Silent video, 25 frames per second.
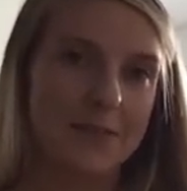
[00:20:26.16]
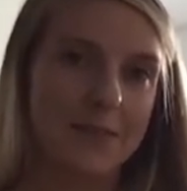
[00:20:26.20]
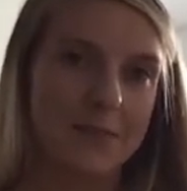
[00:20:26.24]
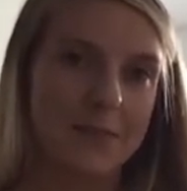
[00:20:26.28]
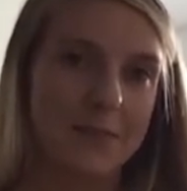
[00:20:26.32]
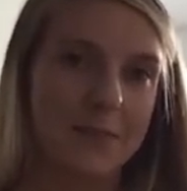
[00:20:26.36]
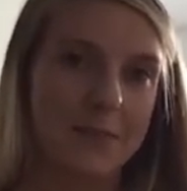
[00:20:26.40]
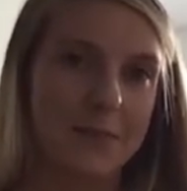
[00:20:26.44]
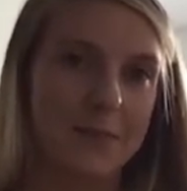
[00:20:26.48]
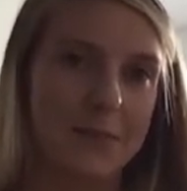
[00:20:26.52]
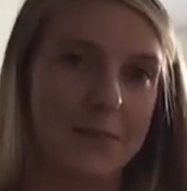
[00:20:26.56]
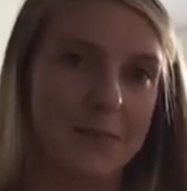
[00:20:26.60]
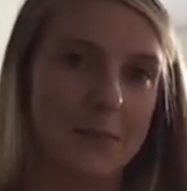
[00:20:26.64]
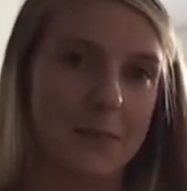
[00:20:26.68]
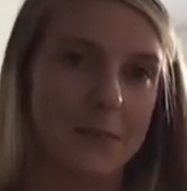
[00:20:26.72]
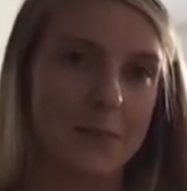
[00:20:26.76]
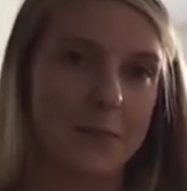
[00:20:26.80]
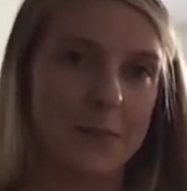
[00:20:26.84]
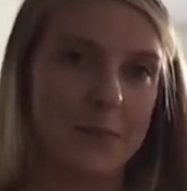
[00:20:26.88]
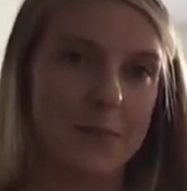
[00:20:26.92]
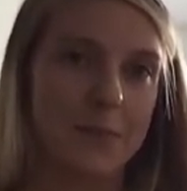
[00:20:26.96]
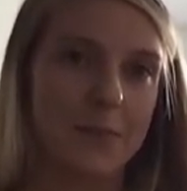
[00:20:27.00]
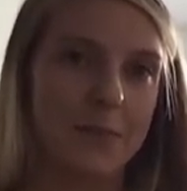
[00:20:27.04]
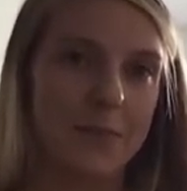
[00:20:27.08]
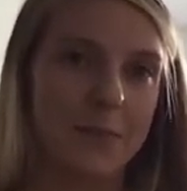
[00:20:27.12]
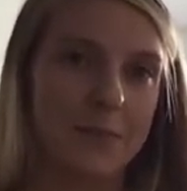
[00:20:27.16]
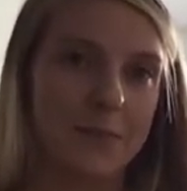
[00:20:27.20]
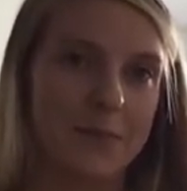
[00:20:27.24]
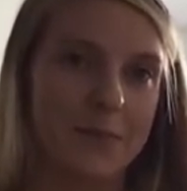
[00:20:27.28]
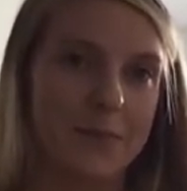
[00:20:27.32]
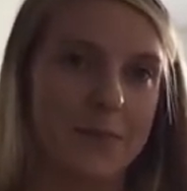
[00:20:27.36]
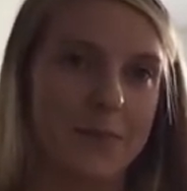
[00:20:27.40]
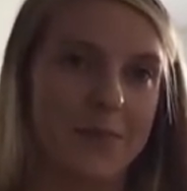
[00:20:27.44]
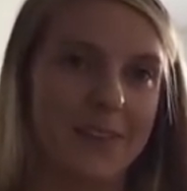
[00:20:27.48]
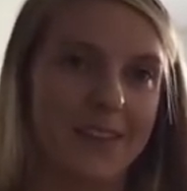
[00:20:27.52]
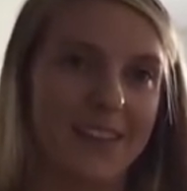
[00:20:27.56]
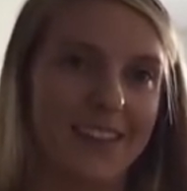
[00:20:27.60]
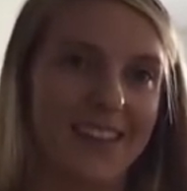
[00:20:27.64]

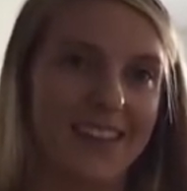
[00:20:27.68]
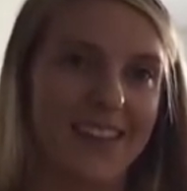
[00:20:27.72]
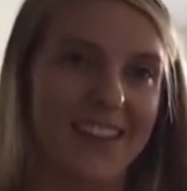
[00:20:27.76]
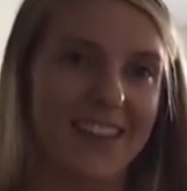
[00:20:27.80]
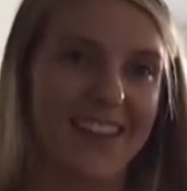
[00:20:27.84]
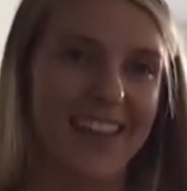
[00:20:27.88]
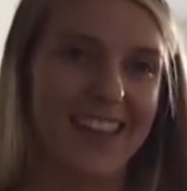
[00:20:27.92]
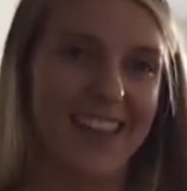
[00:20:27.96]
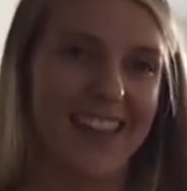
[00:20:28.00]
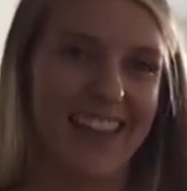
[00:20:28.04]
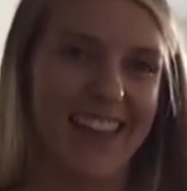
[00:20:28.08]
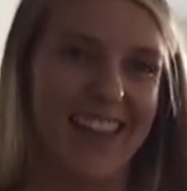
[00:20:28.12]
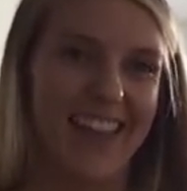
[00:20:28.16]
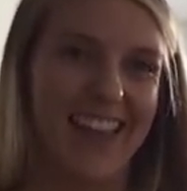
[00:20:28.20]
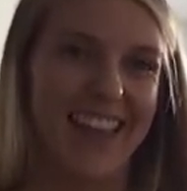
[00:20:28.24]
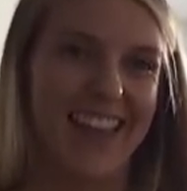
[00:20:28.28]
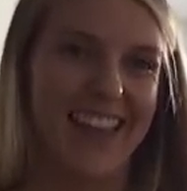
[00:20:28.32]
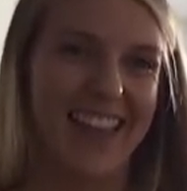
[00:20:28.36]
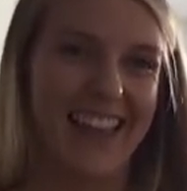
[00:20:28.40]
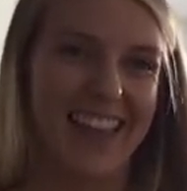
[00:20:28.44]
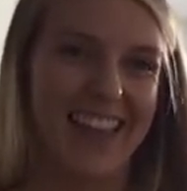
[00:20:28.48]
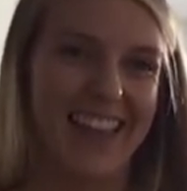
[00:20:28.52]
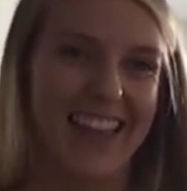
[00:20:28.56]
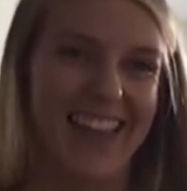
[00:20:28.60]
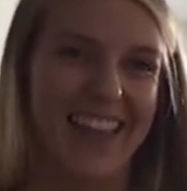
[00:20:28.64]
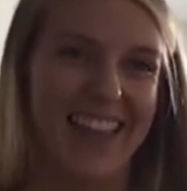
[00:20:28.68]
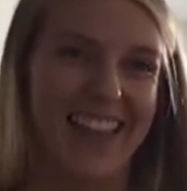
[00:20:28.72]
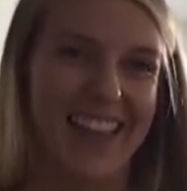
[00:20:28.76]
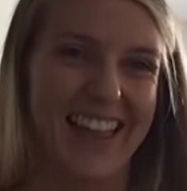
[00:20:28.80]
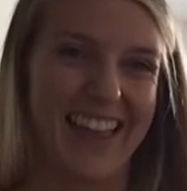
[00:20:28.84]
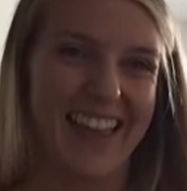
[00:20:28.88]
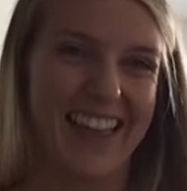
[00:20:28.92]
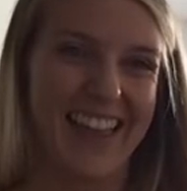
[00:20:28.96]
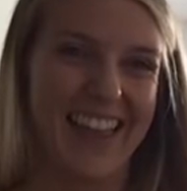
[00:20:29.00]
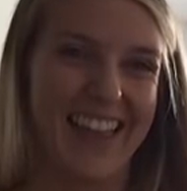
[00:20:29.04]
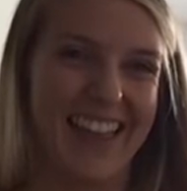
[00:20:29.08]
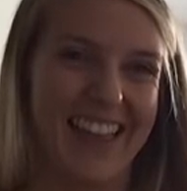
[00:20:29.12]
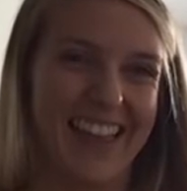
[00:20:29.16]

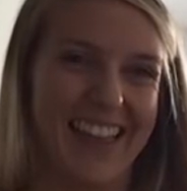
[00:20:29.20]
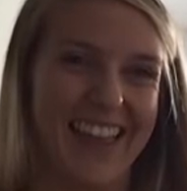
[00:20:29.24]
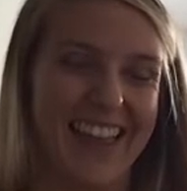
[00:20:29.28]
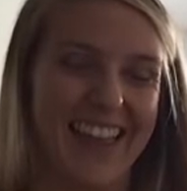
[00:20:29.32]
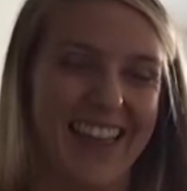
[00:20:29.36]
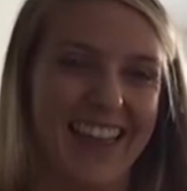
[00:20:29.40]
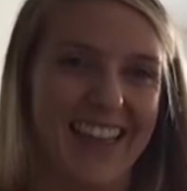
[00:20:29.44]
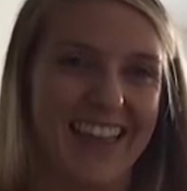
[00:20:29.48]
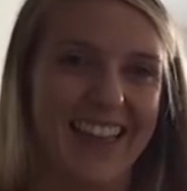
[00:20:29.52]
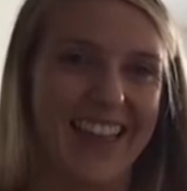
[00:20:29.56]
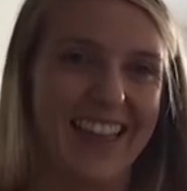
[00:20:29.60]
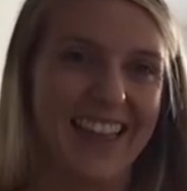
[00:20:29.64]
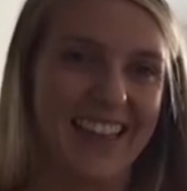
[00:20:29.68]
The person shown says nothing.